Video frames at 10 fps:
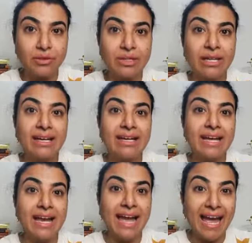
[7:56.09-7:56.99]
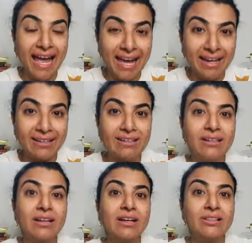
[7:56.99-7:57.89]
okay? And
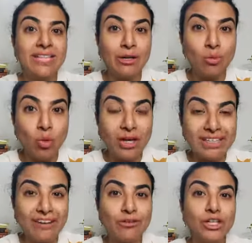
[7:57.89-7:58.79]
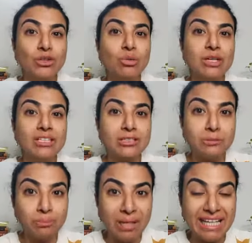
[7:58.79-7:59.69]
then whatever you will
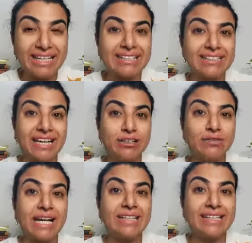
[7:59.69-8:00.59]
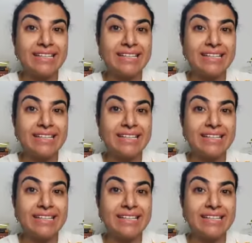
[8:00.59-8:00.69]
speak inside of that